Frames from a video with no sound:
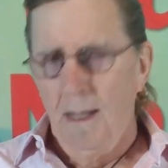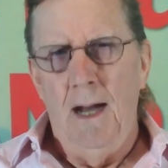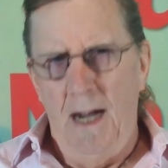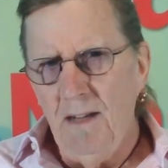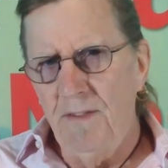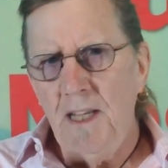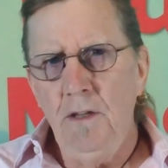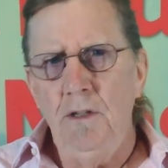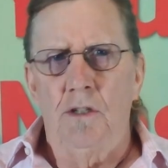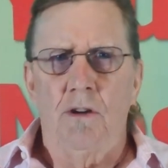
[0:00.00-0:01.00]
I invite
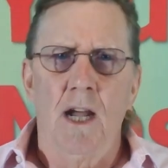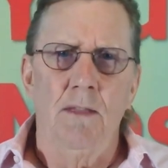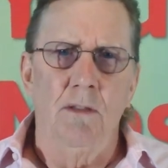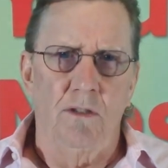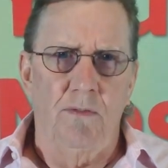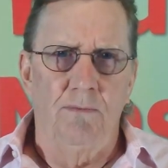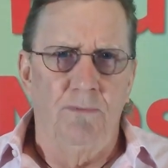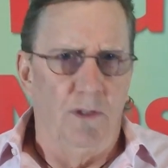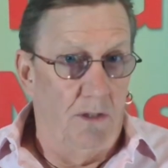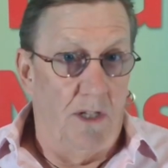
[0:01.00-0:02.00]
you to try this
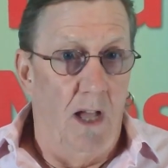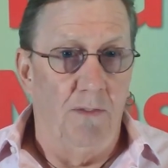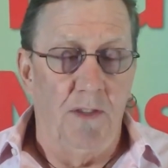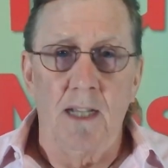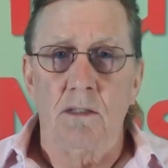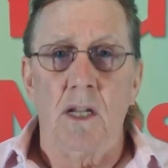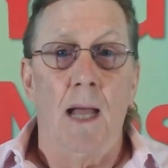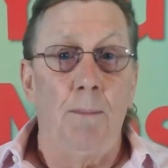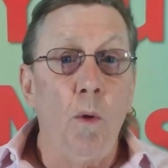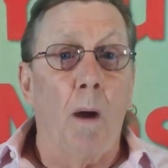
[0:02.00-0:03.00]
for yourself the next
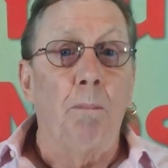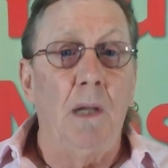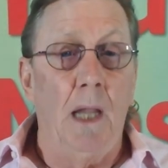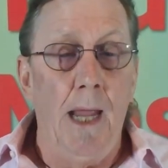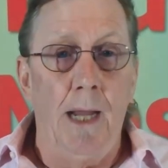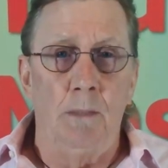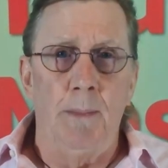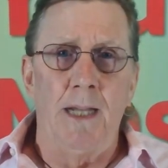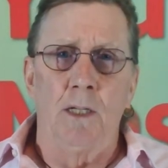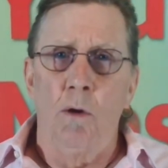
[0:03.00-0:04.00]
time you are plagued
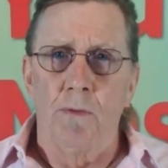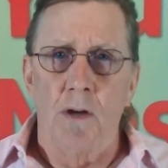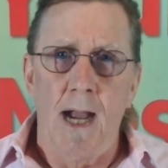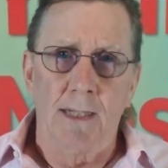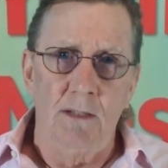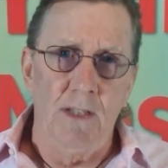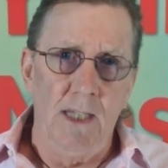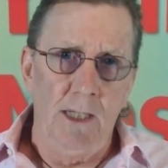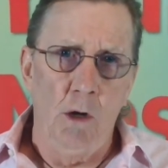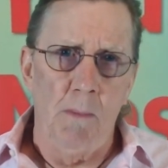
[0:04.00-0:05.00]
by an overactive
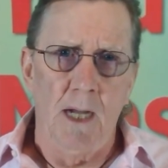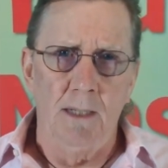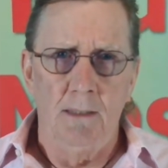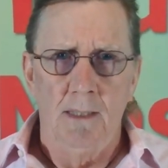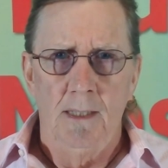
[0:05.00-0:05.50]
ego mind.